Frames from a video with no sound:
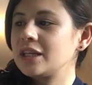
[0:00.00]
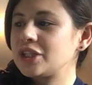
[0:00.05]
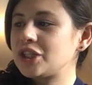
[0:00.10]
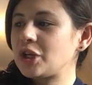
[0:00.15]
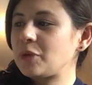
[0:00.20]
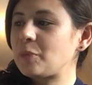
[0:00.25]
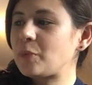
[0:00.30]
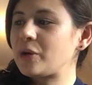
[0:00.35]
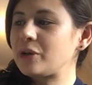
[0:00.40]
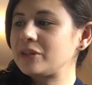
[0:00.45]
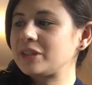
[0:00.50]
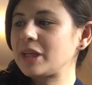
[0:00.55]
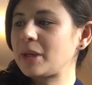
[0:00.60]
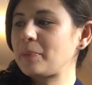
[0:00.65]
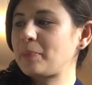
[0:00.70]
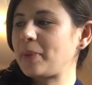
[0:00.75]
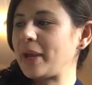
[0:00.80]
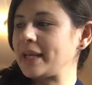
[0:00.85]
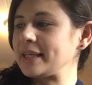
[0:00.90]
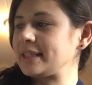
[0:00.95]
She pulls
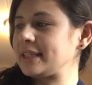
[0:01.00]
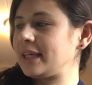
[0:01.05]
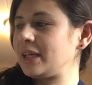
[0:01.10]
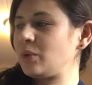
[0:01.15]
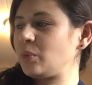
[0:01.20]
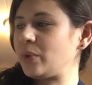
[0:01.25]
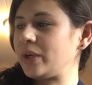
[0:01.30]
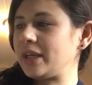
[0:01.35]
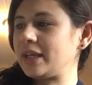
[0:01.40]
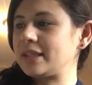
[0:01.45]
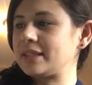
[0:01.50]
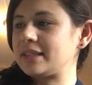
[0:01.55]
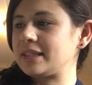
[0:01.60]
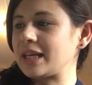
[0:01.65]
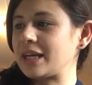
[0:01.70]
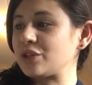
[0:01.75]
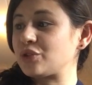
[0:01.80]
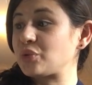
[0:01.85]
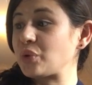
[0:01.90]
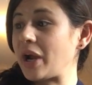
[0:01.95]
up pesky weeds
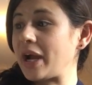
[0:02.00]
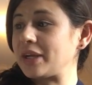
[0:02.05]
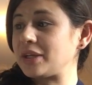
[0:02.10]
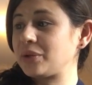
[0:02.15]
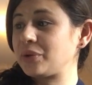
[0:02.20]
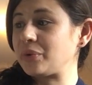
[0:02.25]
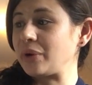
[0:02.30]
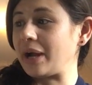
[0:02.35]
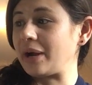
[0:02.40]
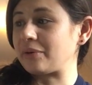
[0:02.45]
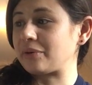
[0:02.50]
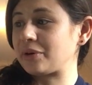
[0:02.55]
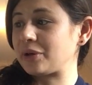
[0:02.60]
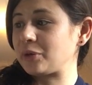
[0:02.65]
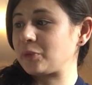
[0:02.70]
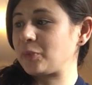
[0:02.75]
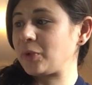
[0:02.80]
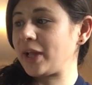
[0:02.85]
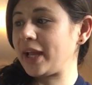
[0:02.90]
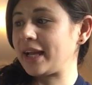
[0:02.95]
that try to crowd
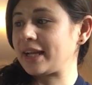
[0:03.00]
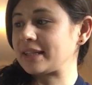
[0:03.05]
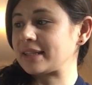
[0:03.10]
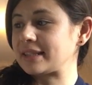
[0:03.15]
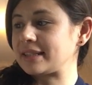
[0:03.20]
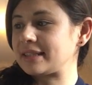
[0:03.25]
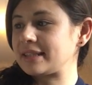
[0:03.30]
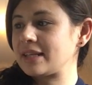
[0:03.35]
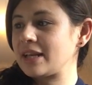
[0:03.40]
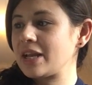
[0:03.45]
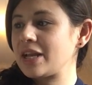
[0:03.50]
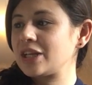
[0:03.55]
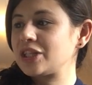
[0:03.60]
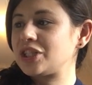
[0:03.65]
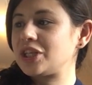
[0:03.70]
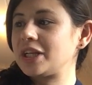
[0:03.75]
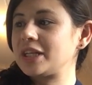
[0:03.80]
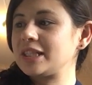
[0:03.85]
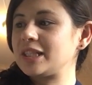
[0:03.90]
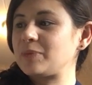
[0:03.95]
her plants.
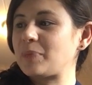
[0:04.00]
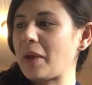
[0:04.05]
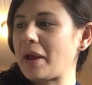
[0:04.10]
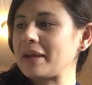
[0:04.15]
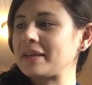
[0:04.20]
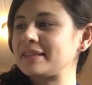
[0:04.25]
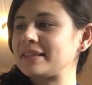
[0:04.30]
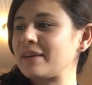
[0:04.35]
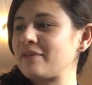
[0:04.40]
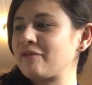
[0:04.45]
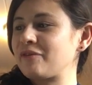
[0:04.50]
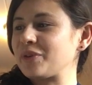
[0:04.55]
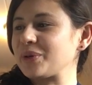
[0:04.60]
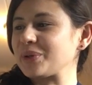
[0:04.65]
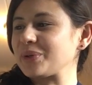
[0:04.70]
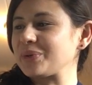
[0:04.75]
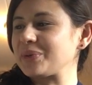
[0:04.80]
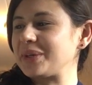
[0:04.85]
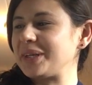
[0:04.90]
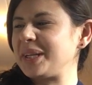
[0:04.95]
She inspects them for
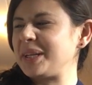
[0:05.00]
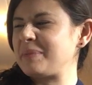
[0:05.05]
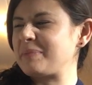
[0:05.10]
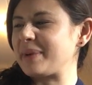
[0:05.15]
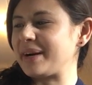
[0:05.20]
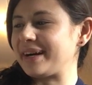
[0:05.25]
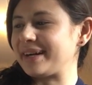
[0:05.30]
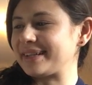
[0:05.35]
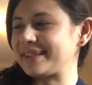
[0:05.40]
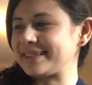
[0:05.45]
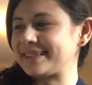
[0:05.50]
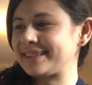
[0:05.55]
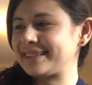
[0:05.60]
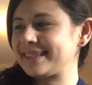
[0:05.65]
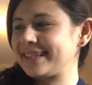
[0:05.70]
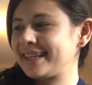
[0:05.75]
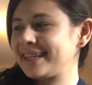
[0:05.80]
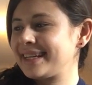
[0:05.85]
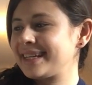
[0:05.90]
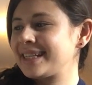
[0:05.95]
greedy bugs.
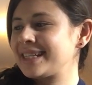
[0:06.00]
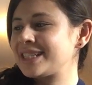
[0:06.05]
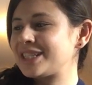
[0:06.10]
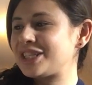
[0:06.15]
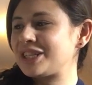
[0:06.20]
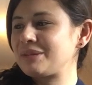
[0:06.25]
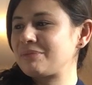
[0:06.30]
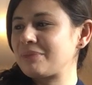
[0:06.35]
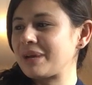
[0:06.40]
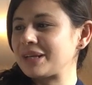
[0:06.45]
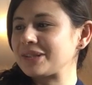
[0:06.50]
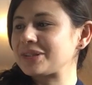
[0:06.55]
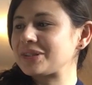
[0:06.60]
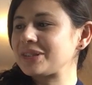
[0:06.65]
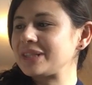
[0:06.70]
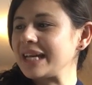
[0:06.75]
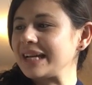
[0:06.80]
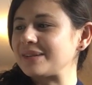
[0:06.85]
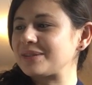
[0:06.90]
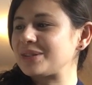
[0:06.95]
She
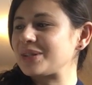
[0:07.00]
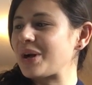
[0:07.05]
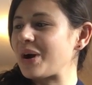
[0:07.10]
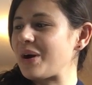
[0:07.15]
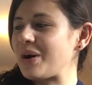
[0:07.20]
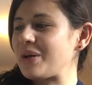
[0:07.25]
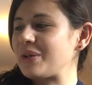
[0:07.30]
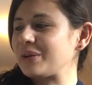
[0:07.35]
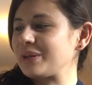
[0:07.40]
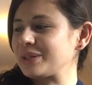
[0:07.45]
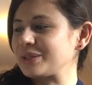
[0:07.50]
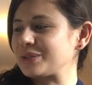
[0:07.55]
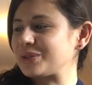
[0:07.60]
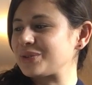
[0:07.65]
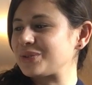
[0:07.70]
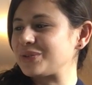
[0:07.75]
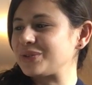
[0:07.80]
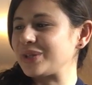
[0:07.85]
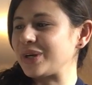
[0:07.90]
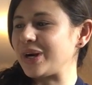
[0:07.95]
measures how tall her
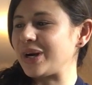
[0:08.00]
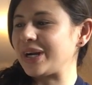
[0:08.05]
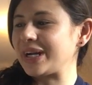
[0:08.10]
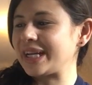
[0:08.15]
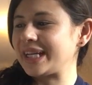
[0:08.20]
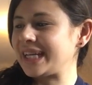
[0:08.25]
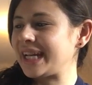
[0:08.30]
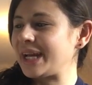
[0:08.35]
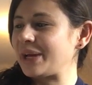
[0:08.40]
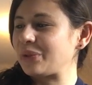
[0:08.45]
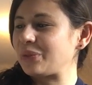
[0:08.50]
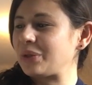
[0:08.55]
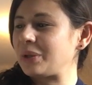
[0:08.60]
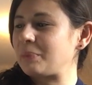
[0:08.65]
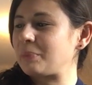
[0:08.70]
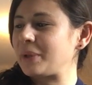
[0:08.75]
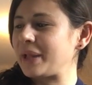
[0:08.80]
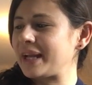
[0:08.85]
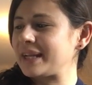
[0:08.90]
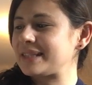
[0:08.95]
strong and healthy
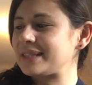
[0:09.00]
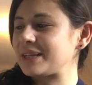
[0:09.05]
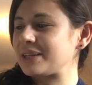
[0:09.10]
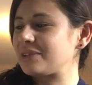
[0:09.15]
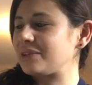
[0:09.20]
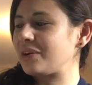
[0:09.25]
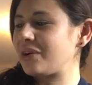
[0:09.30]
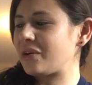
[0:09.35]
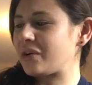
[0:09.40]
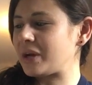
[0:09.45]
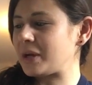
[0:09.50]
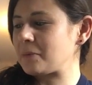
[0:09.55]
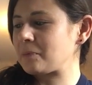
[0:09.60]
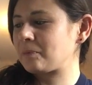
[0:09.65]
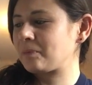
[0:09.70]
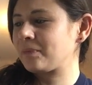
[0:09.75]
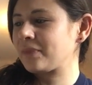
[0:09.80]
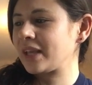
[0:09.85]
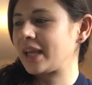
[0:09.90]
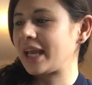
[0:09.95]
plants are growing.
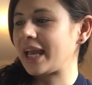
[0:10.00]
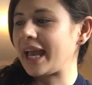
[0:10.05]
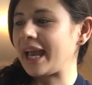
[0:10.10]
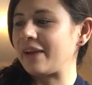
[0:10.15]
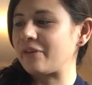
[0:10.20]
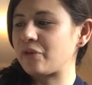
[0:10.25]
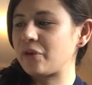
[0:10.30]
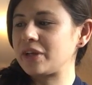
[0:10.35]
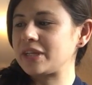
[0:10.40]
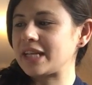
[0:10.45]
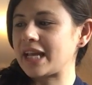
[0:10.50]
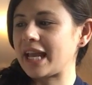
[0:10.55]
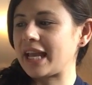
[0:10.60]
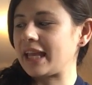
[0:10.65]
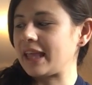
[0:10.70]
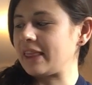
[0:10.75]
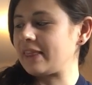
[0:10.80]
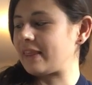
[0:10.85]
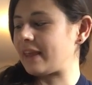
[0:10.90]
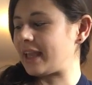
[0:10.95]
Every
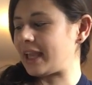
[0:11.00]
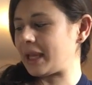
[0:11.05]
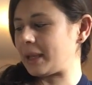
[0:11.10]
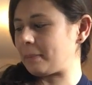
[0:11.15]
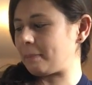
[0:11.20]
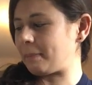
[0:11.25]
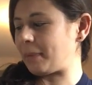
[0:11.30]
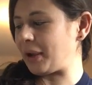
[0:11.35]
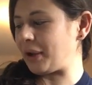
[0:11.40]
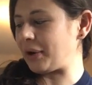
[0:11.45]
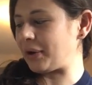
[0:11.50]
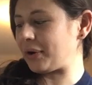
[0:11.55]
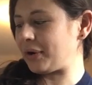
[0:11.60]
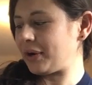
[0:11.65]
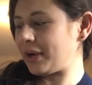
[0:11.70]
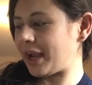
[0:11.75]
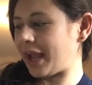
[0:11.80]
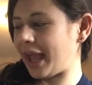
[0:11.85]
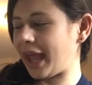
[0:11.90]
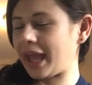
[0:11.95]
day they get
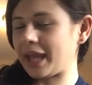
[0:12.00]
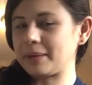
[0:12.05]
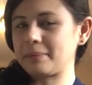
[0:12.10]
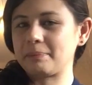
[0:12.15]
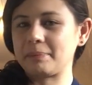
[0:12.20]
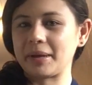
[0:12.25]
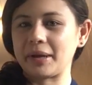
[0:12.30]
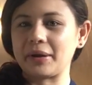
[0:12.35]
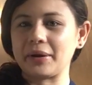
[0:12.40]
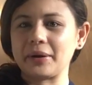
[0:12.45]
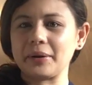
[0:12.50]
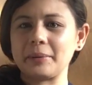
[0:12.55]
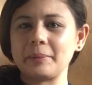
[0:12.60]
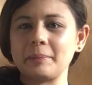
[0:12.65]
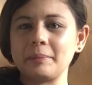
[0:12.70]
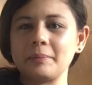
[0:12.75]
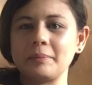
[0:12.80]
bigger and bigger.